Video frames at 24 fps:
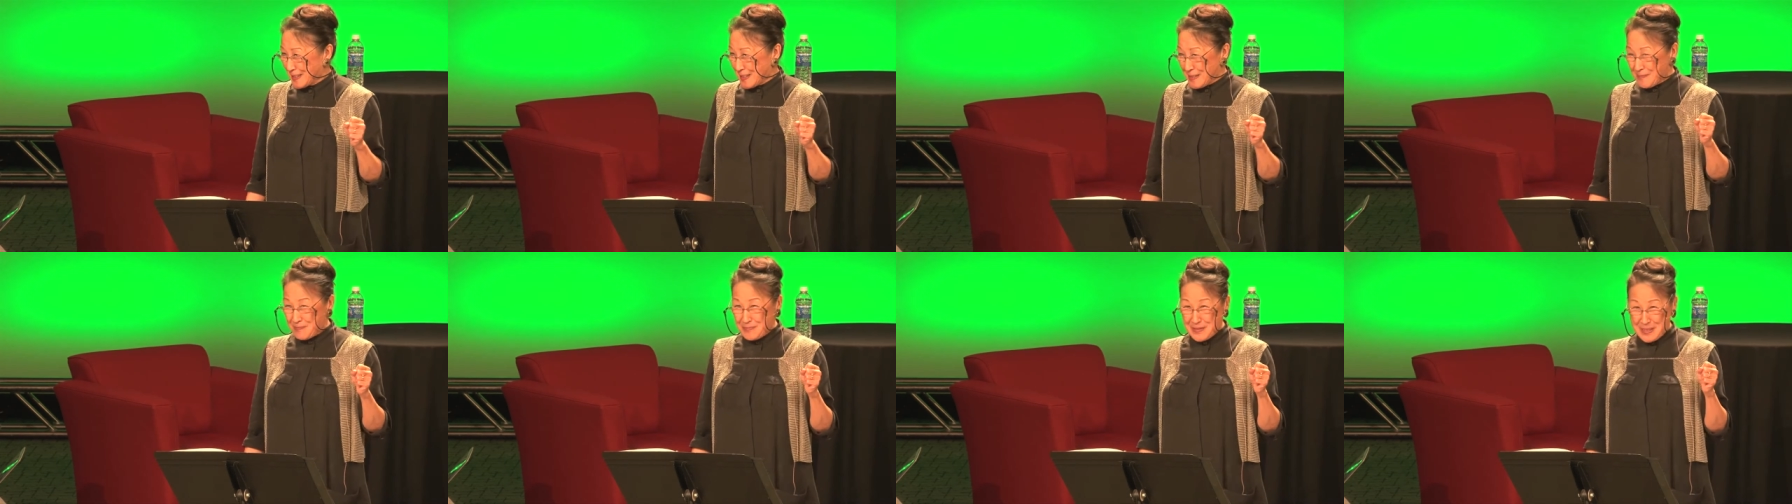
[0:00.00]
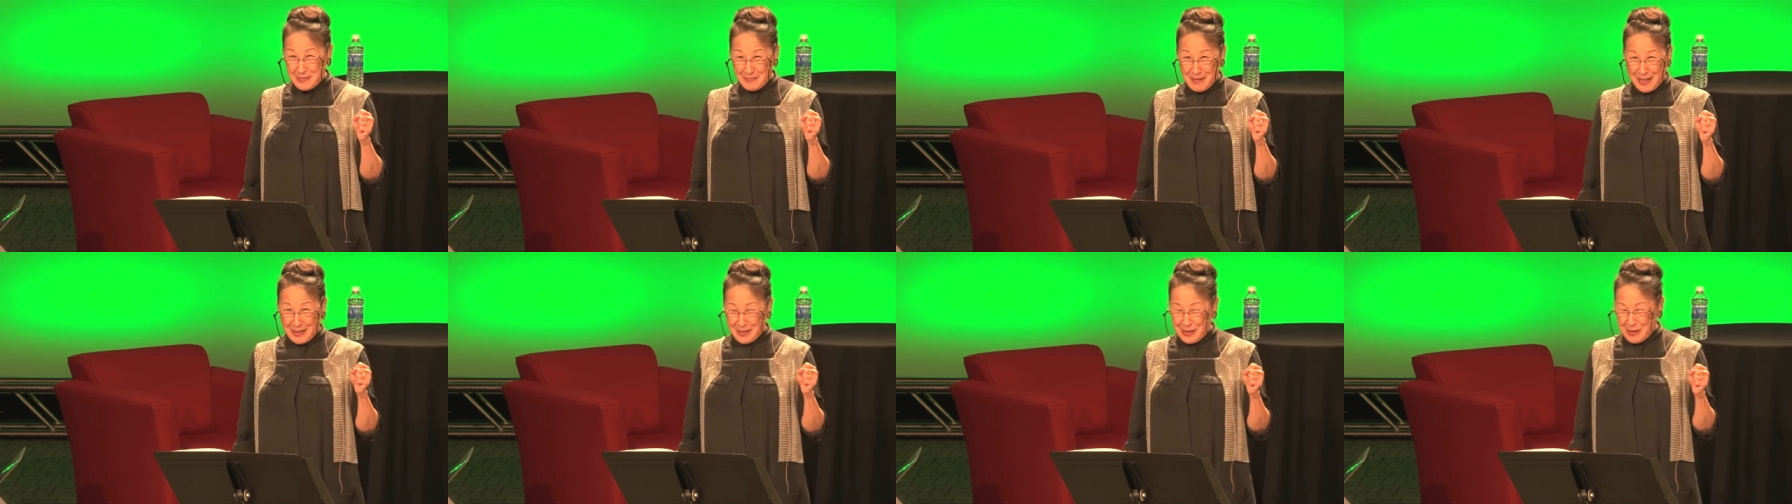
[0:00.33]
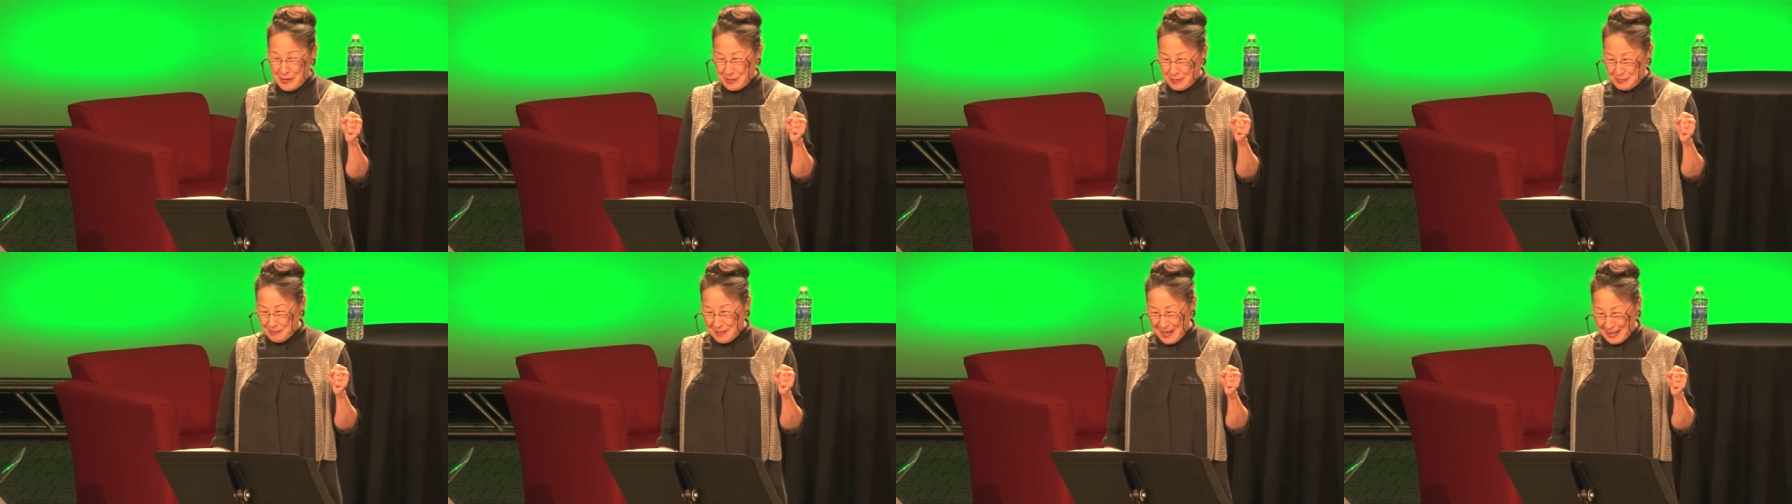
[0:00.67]
and be my
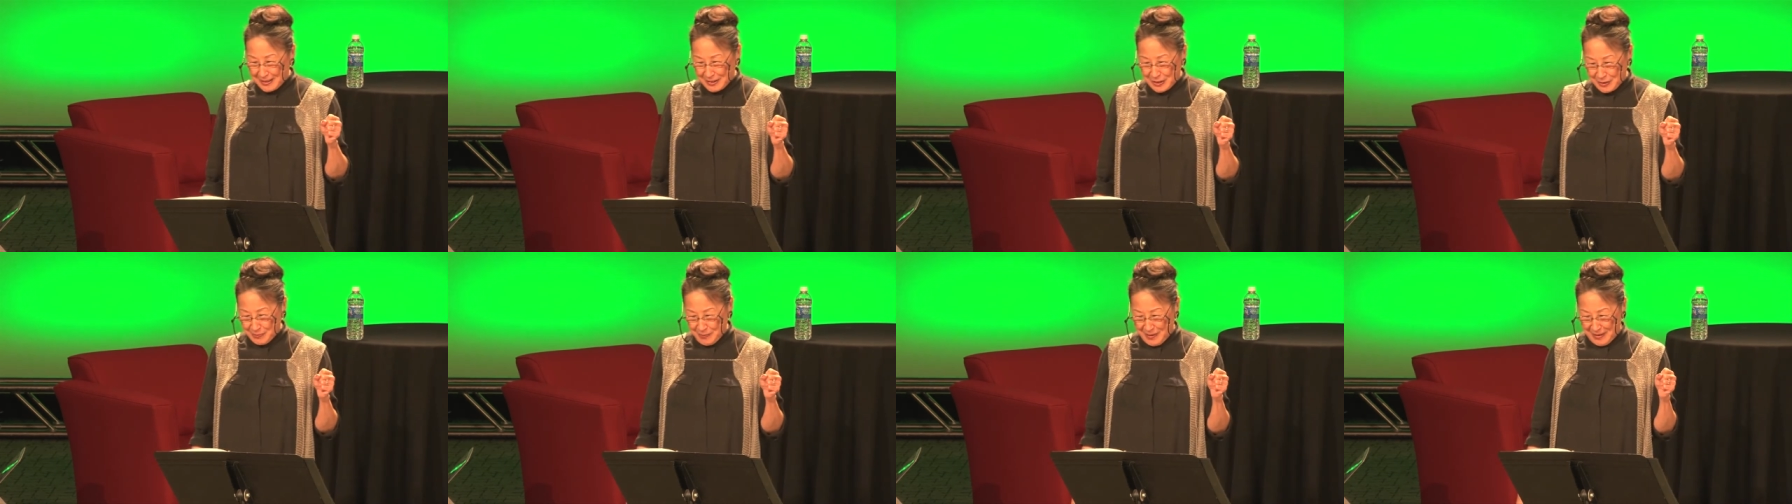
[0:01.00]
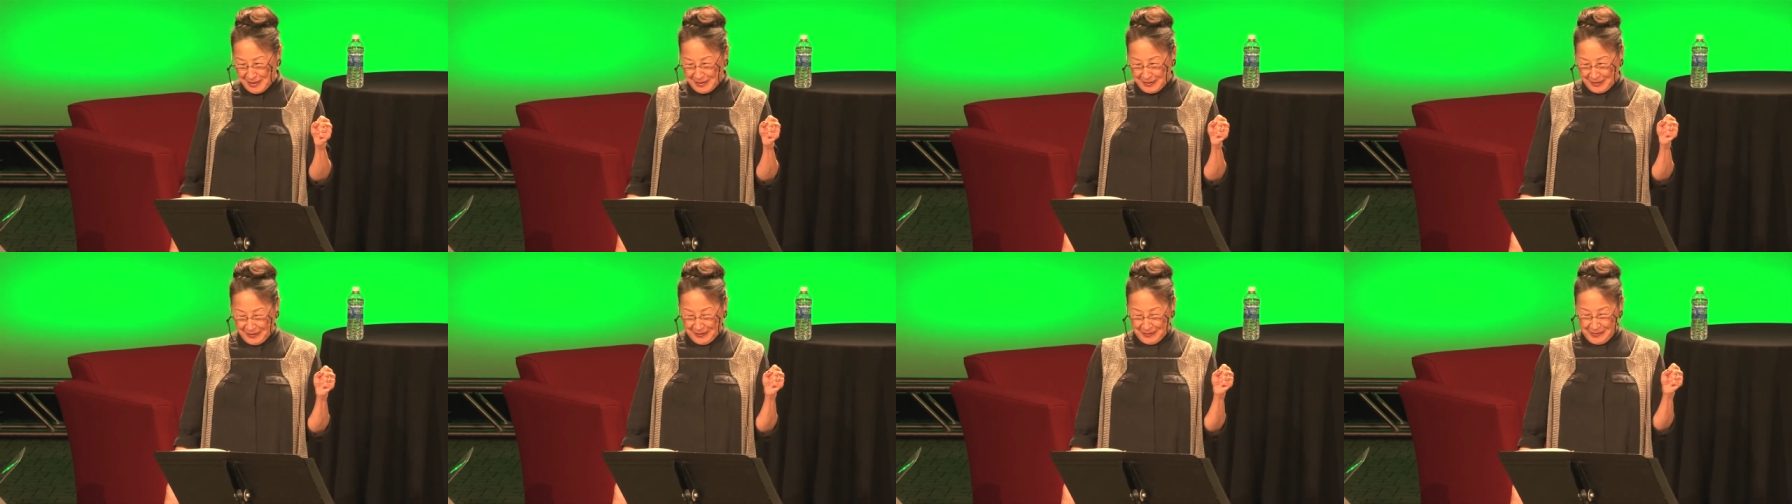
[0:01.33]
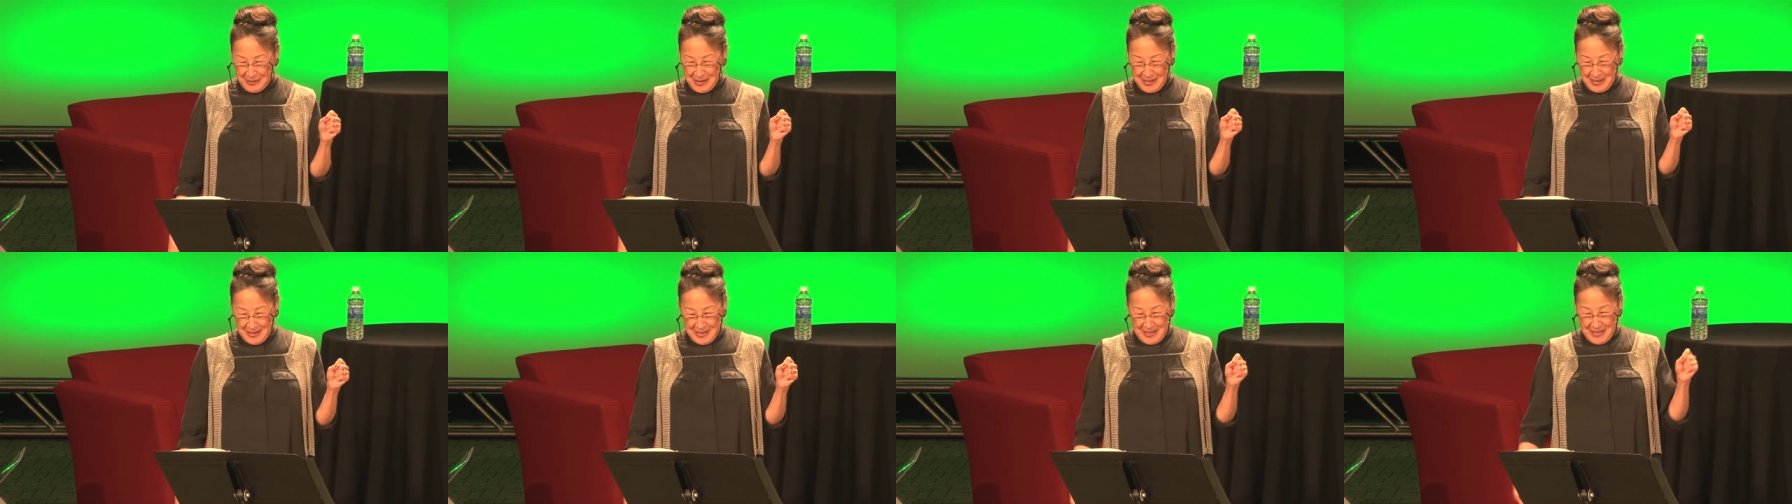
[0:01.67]
own matchmaker.
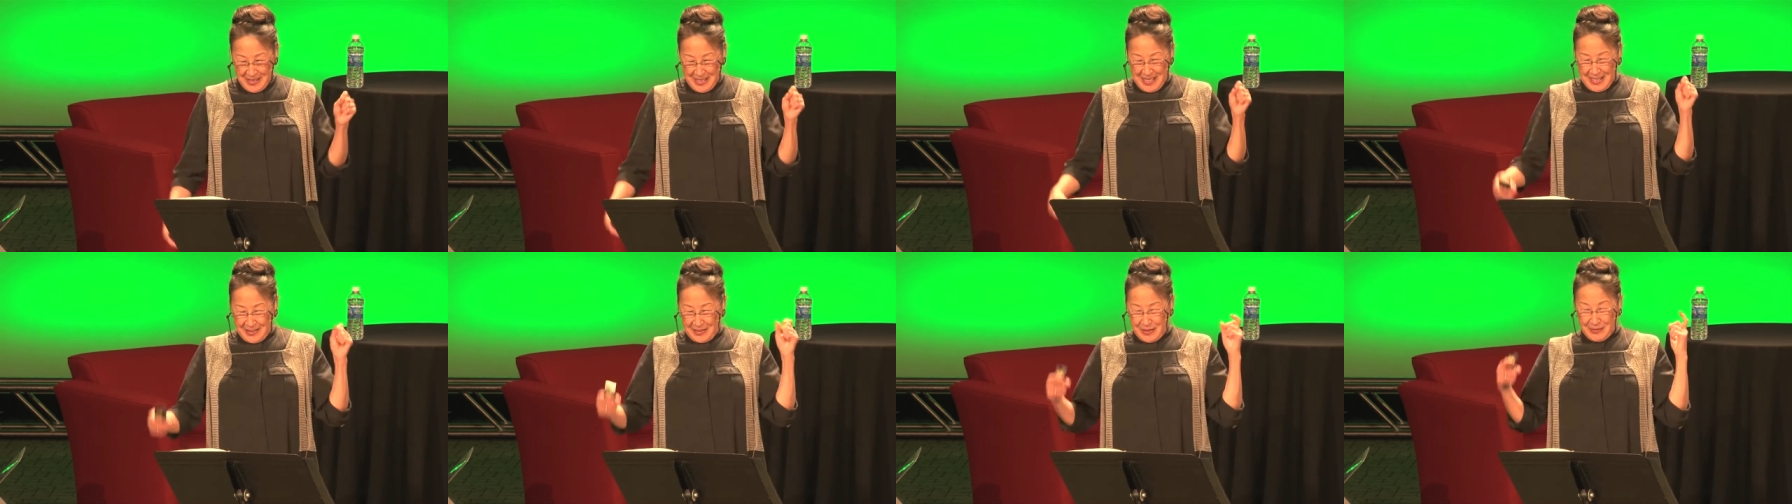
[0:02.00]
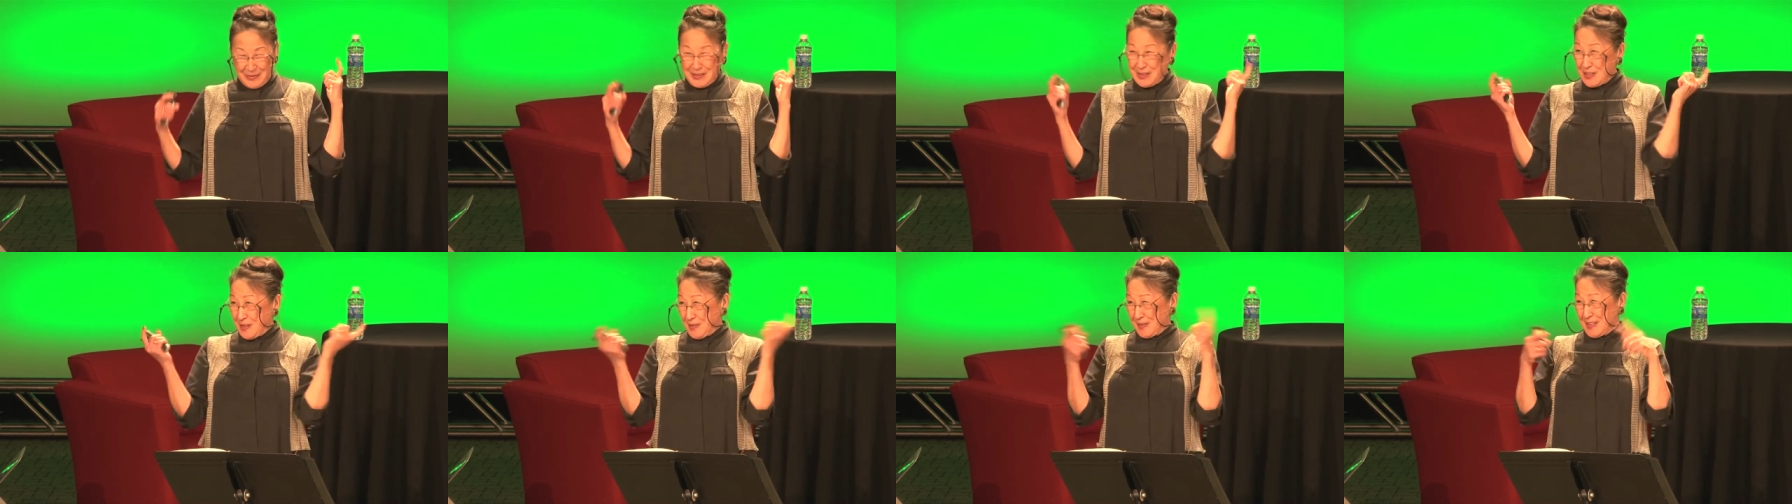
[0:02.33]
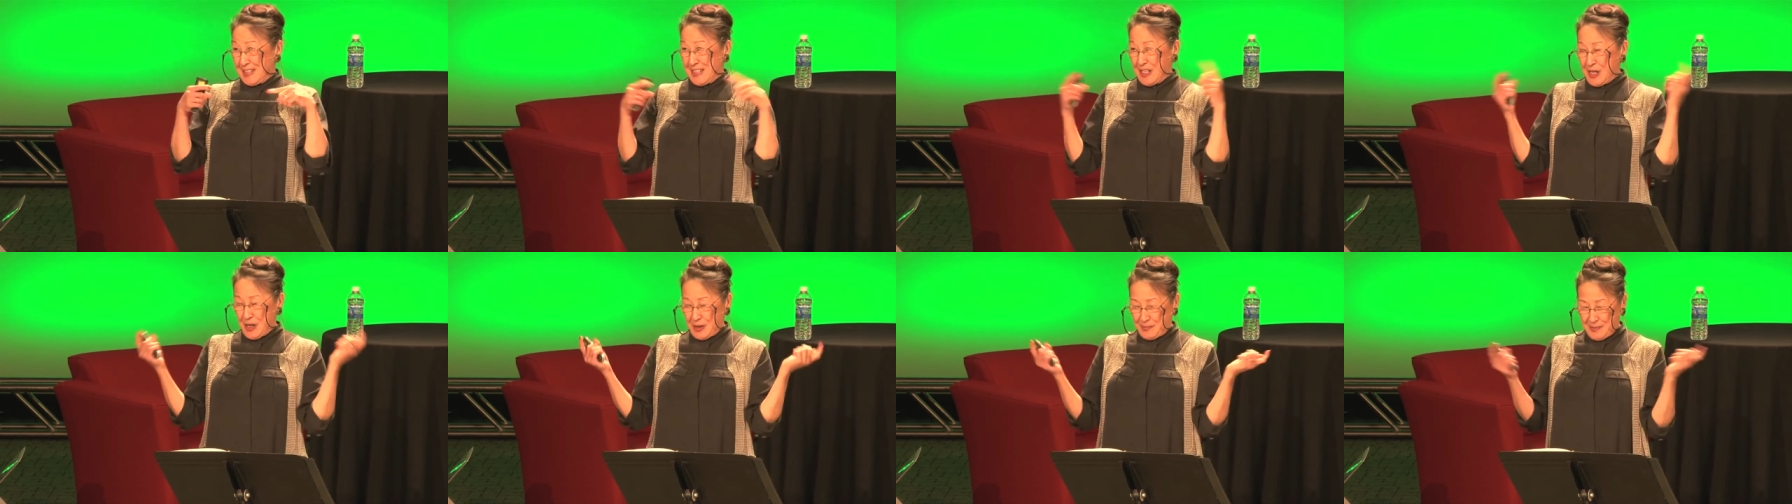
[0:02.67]
There was no
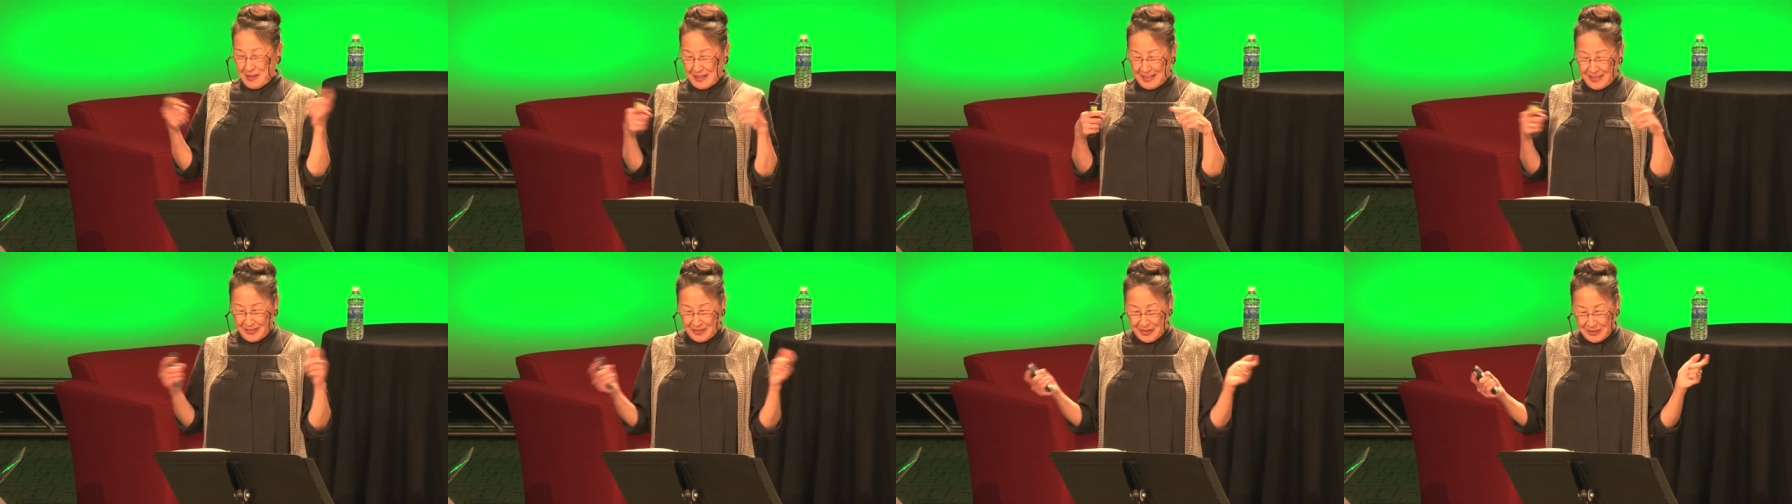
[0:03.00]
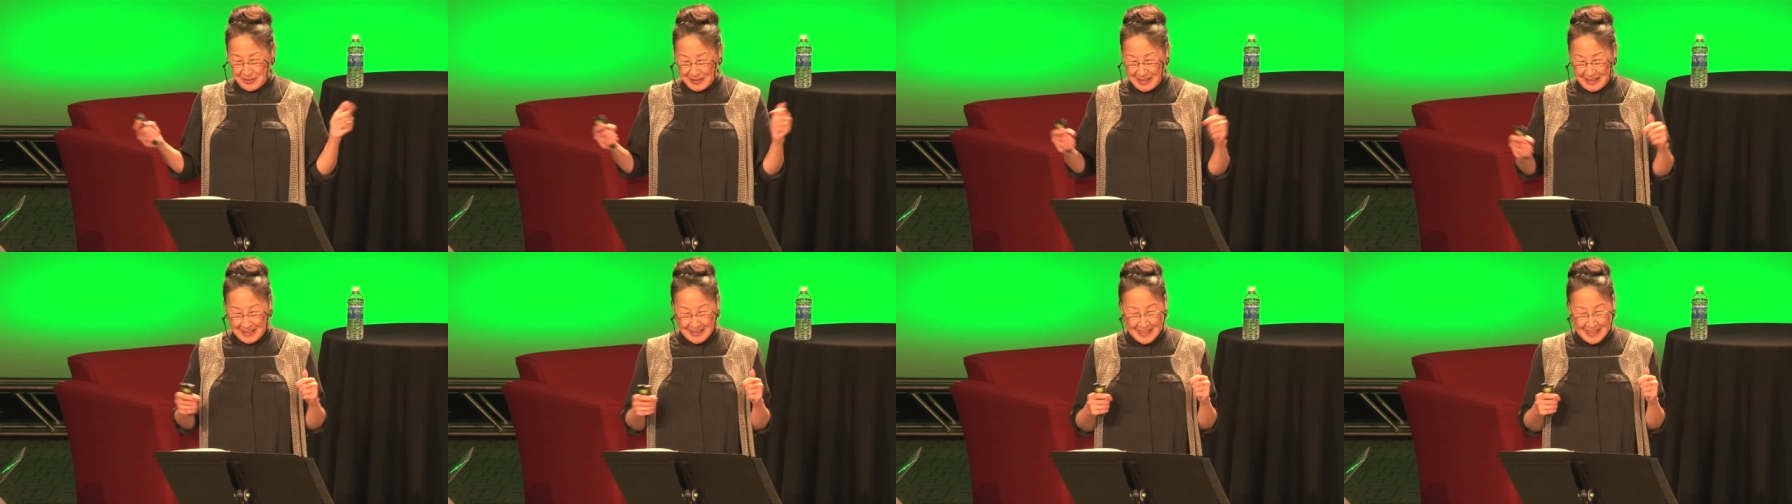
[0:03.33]
e-harmony in those days.